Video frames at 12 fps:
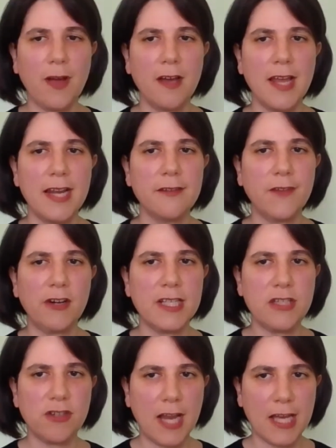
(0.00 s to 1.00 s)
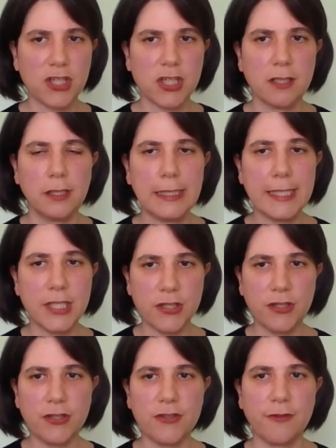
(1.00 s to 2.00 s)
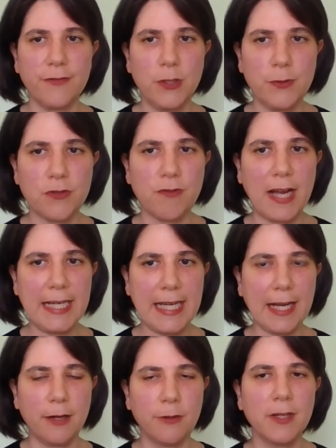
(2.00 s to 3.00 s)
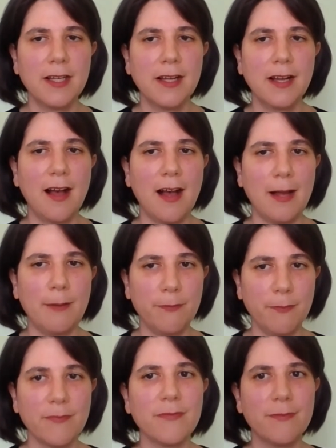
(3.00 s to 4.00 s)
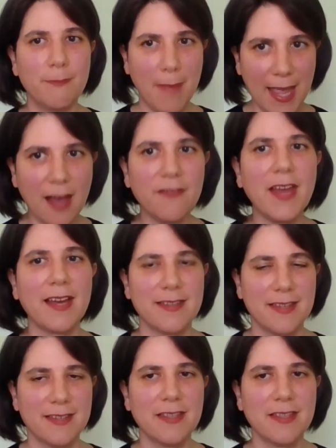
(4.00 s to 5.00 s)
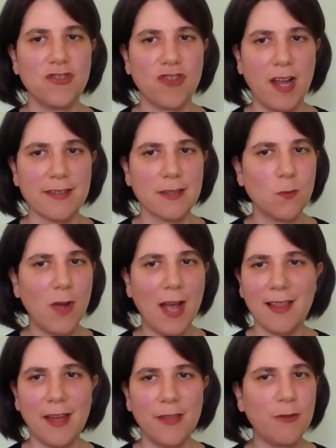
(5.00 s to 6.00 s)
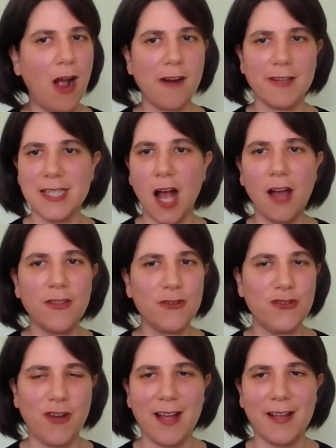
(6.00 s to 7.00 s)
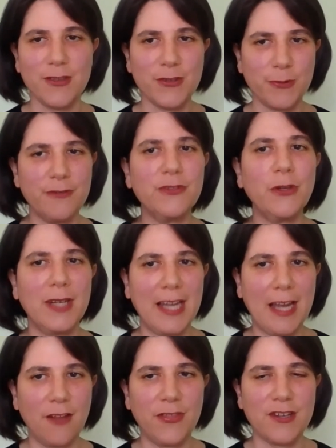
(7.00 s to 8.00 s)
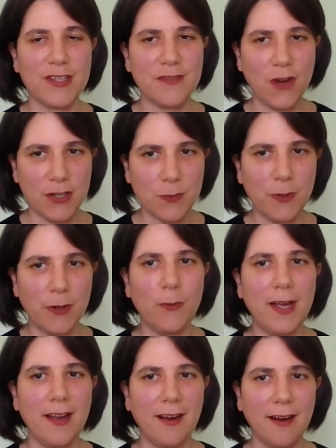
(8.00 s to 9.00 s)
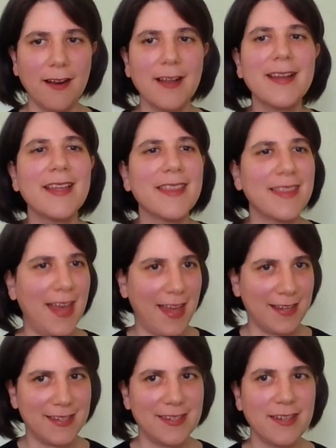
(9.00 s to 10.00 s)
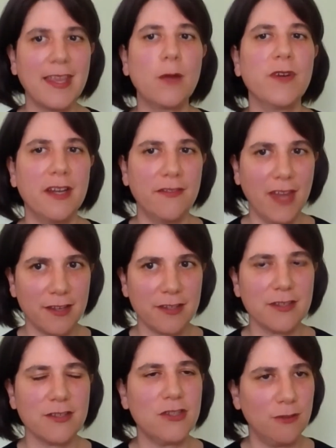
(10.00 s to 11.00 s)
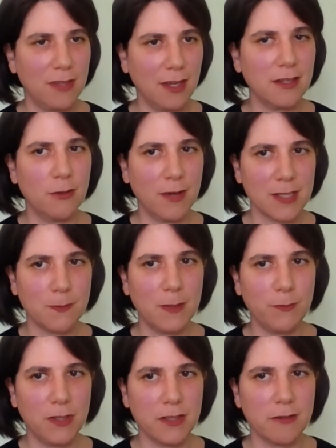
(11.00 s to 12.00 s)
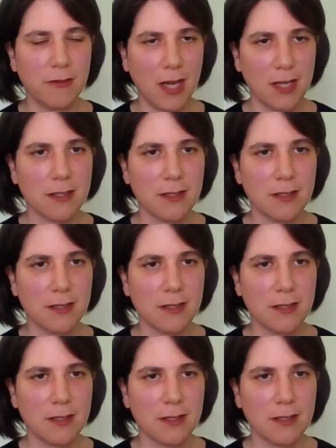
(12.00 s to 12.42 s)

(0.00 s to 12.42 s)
any of our international listeners or viewers right now may have access to these trials as well, and there aren't other trials sort of floating out there, as far as we're aware, that they would have access to that US people do not.